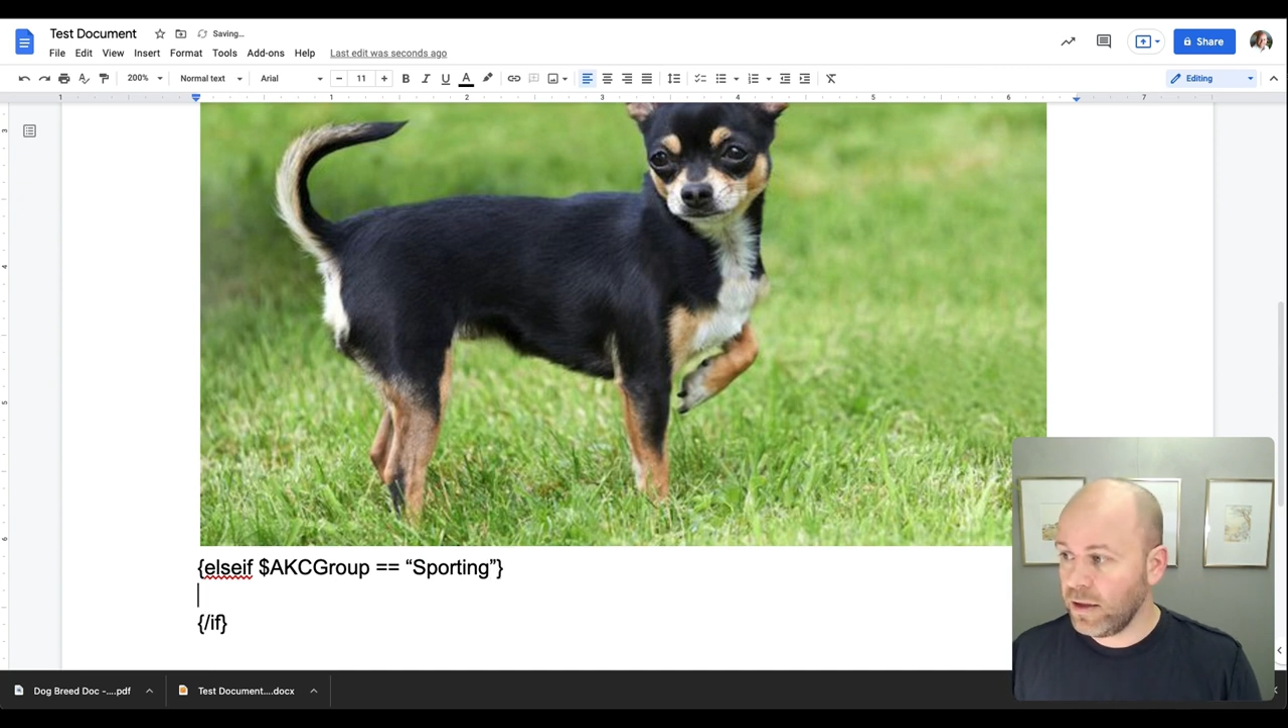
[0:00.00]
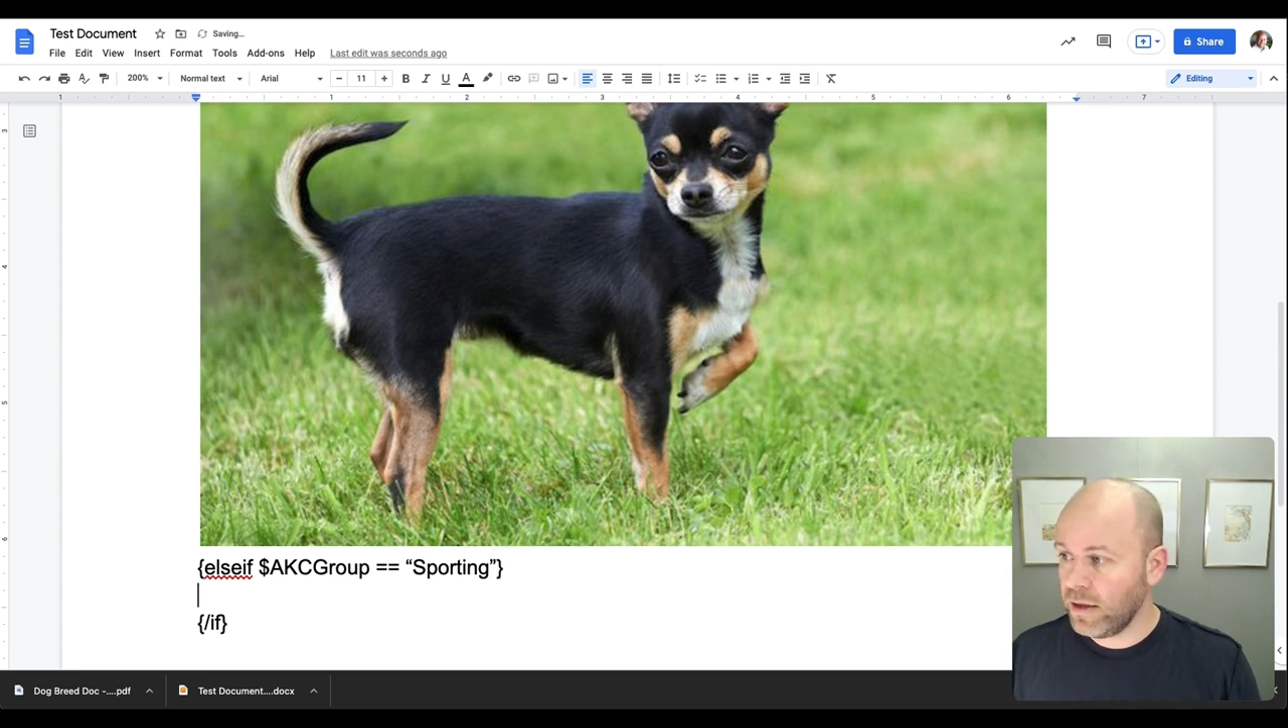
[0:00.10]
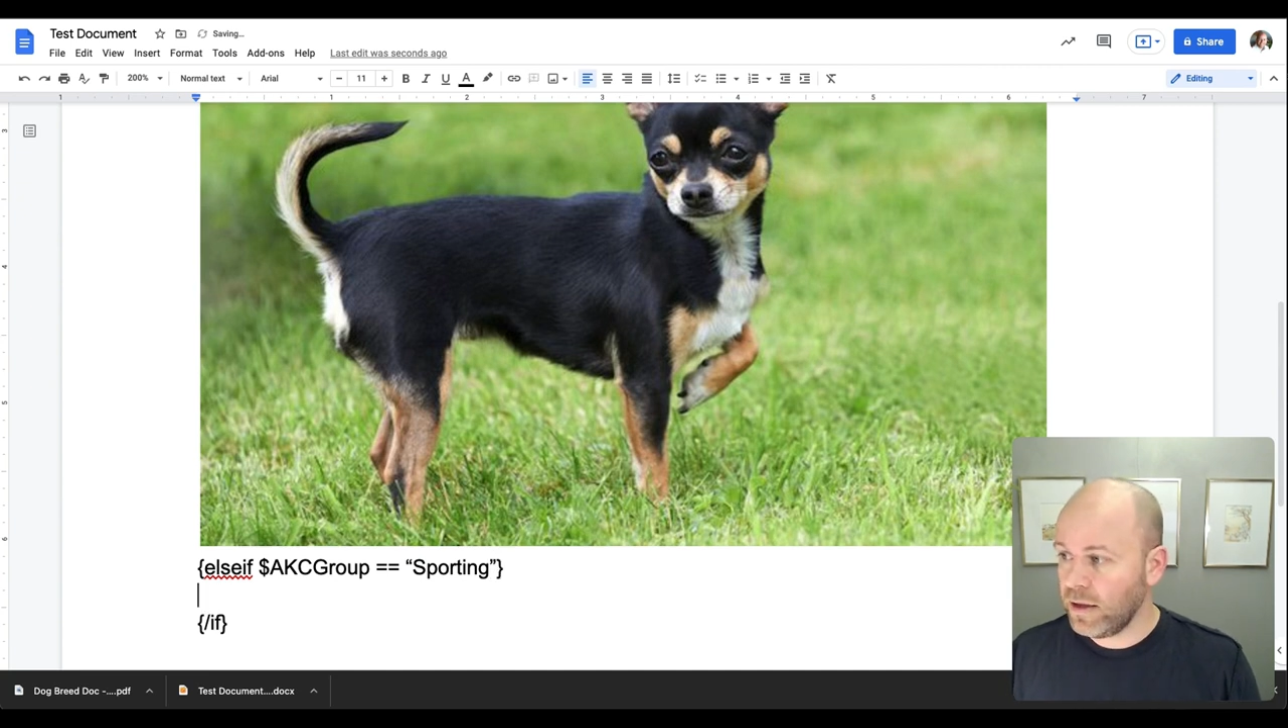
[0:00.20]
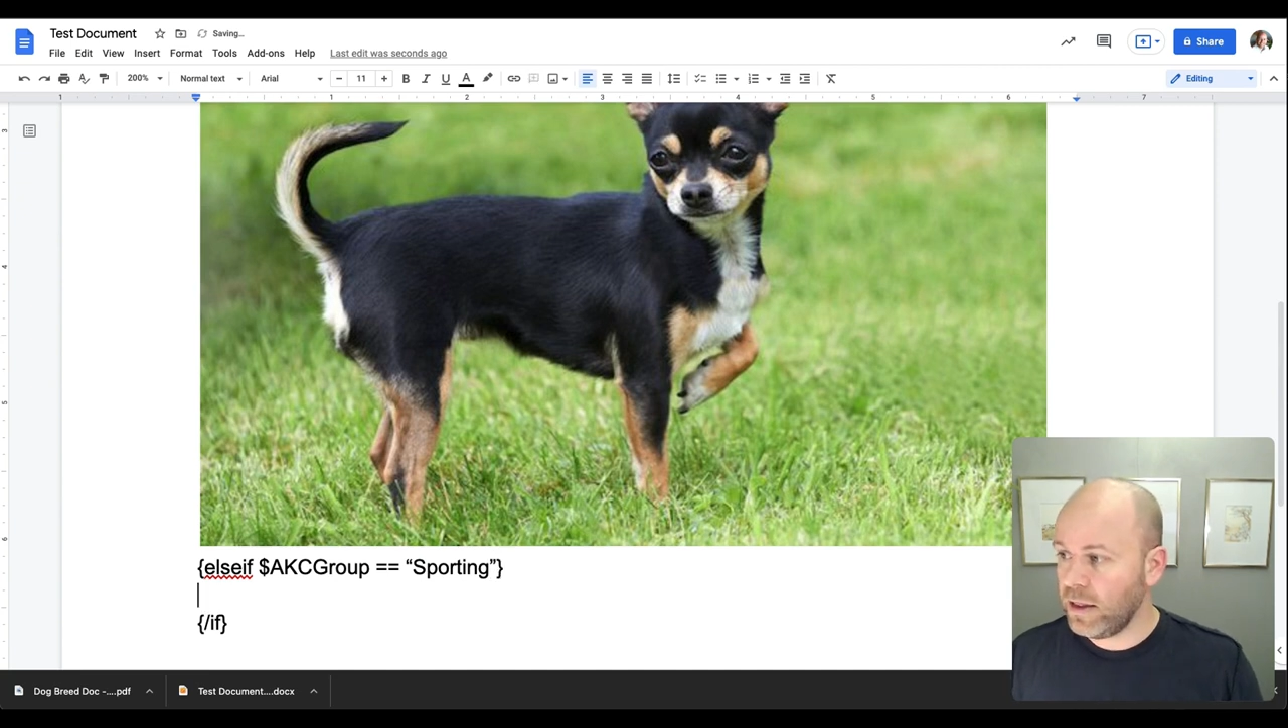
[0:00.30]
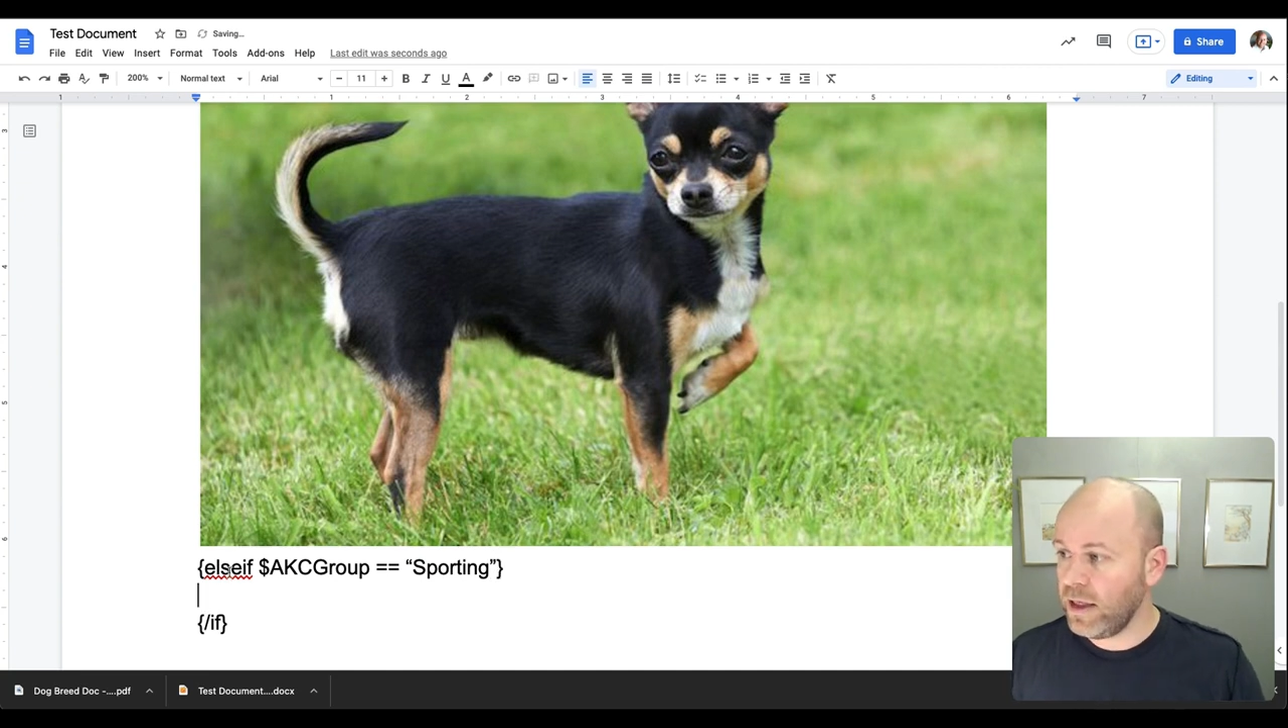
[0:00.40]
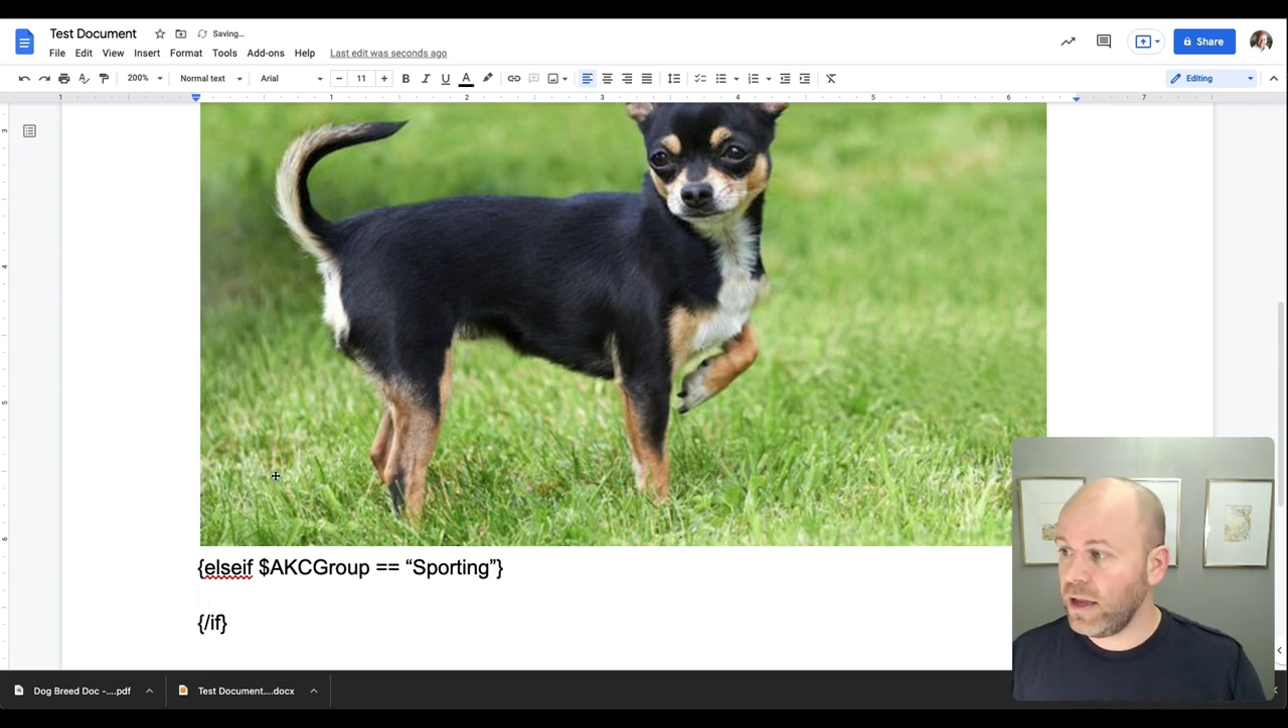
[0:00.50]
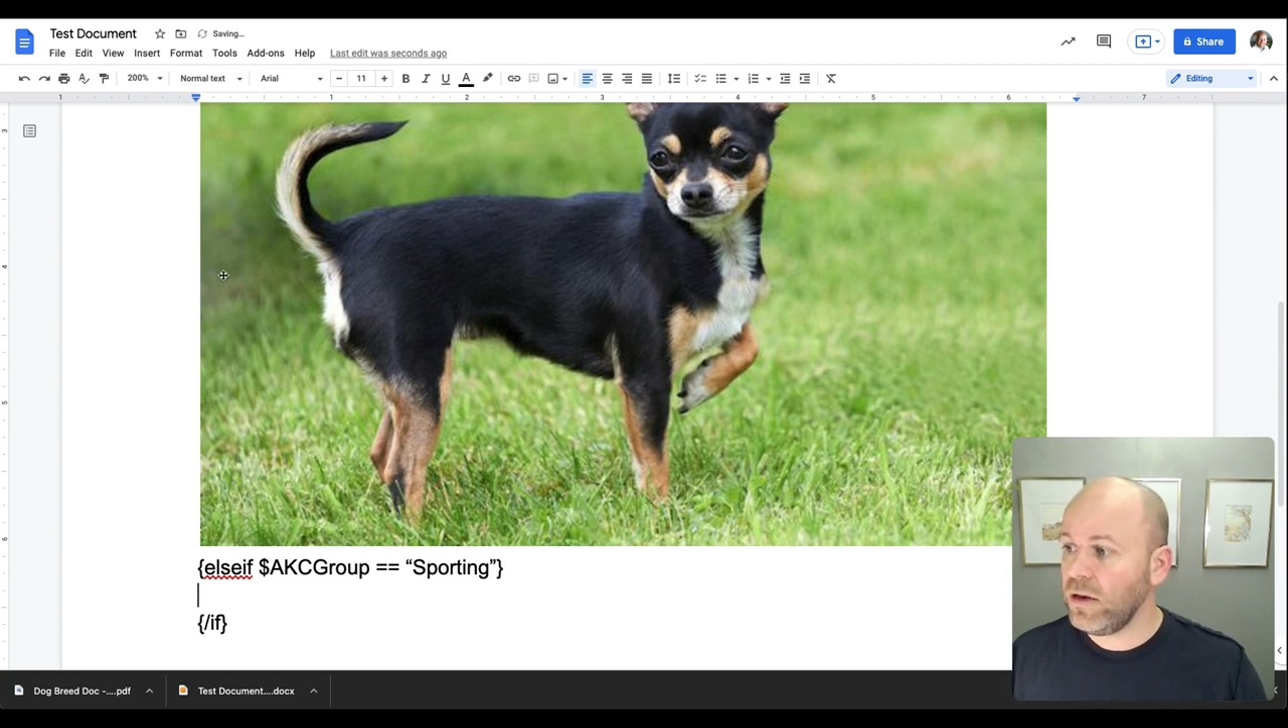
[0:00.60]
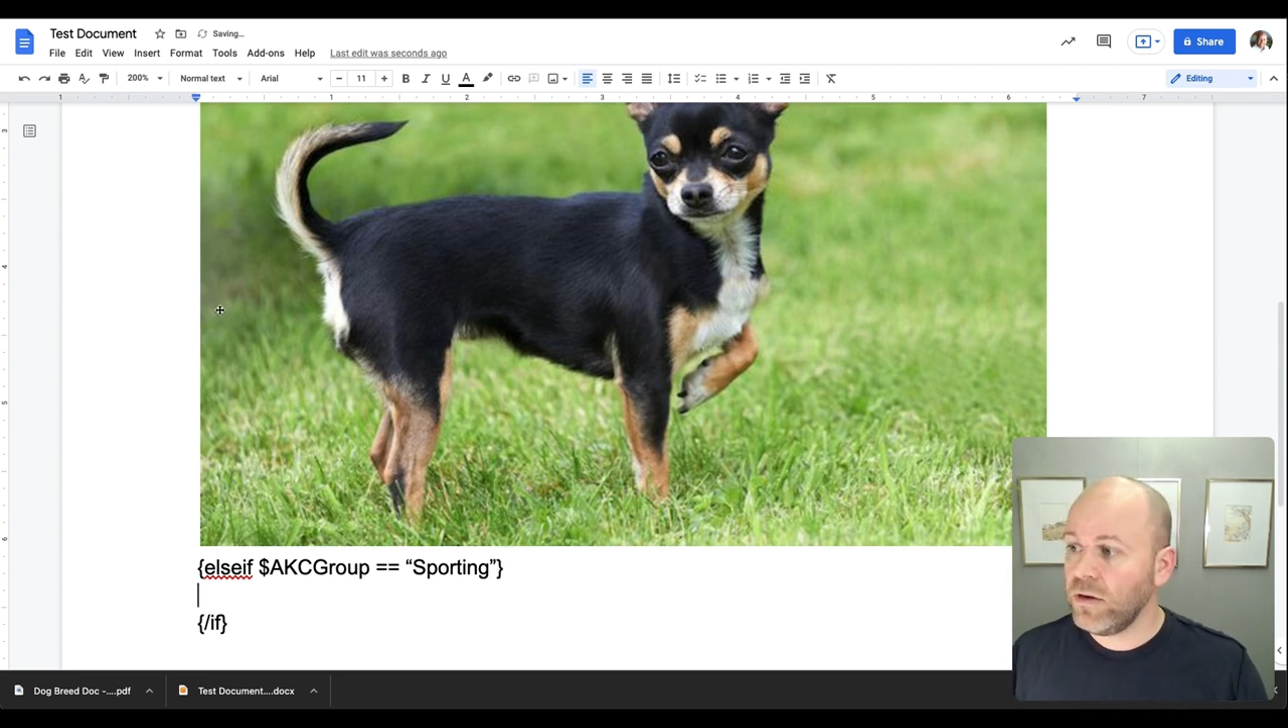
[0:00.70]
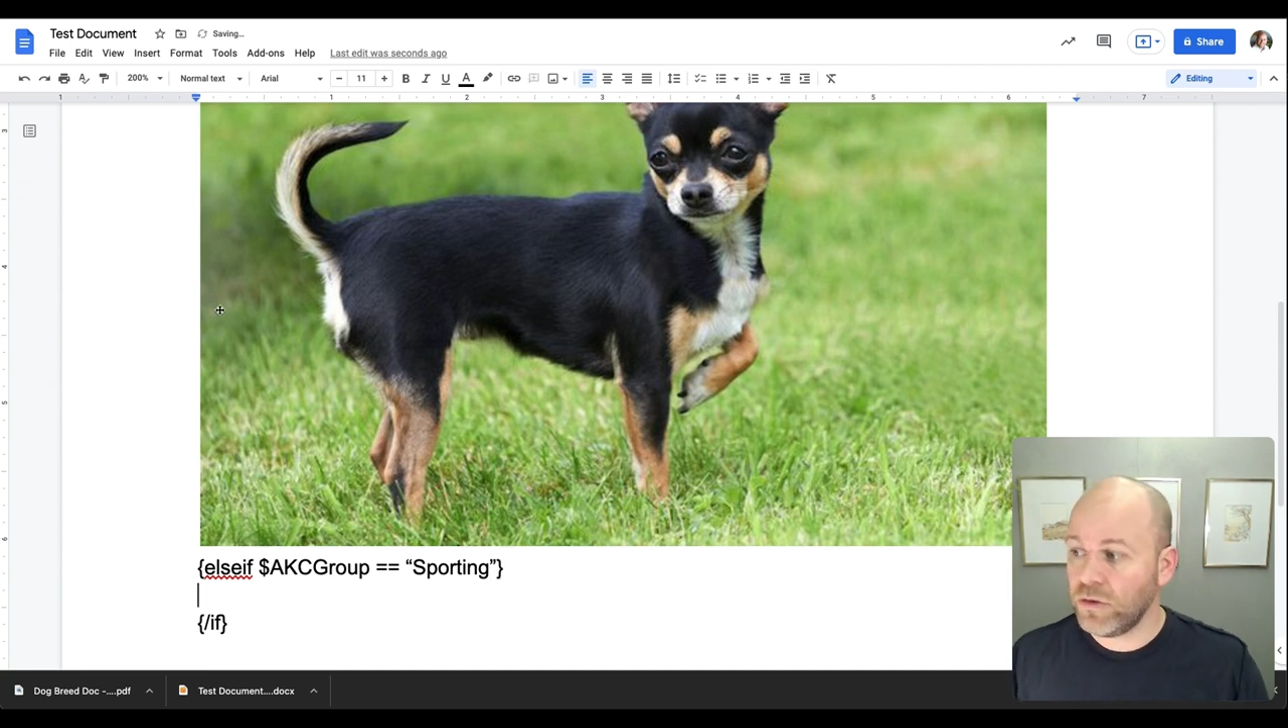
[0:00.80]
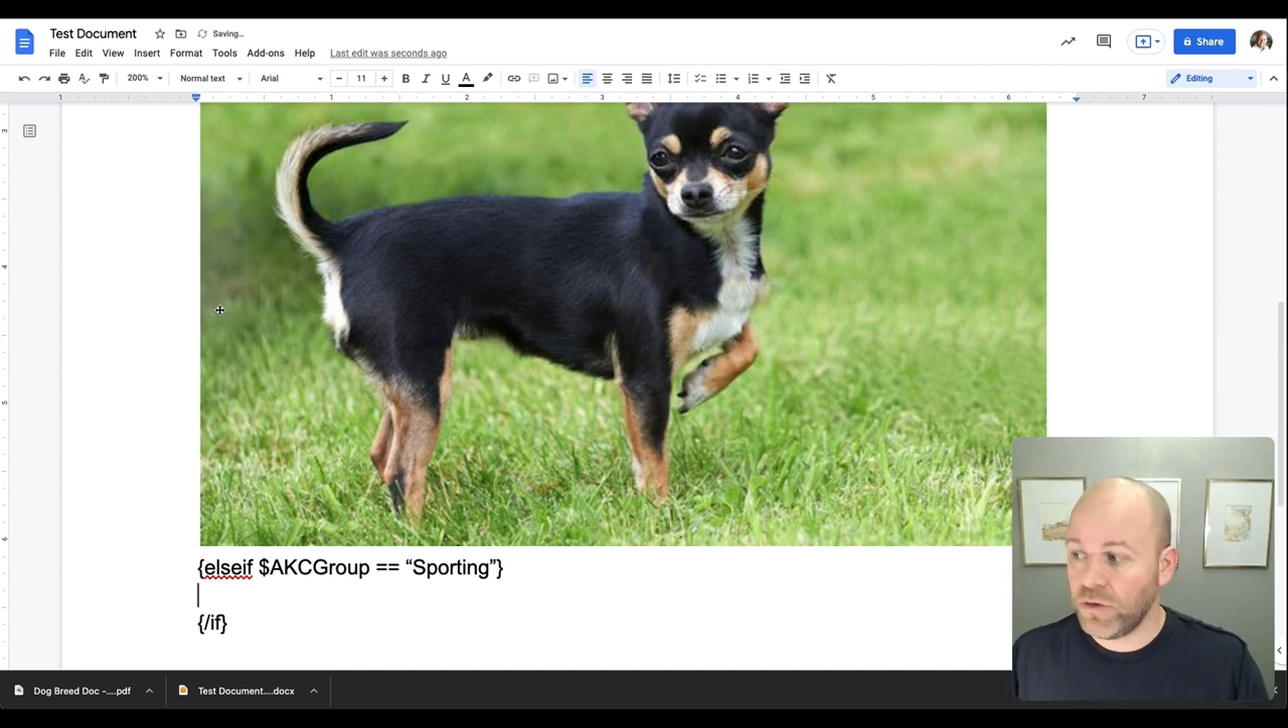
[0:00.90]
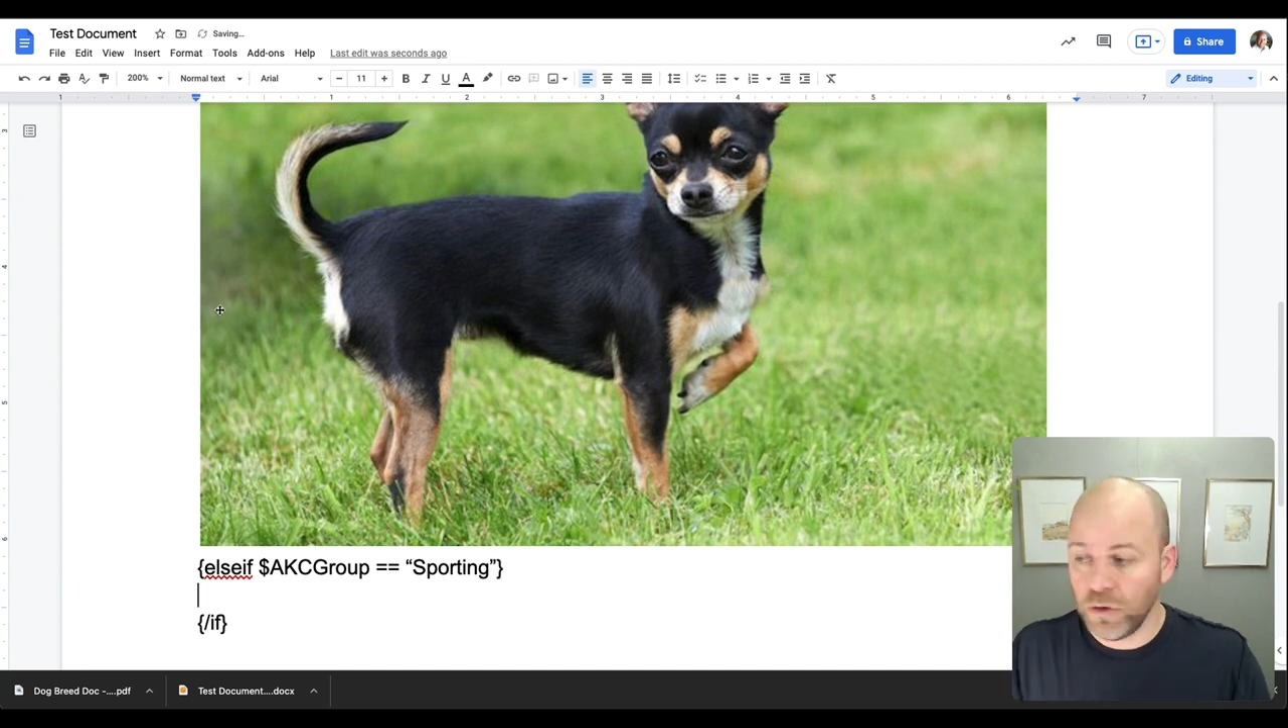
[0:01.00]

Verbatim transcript: then do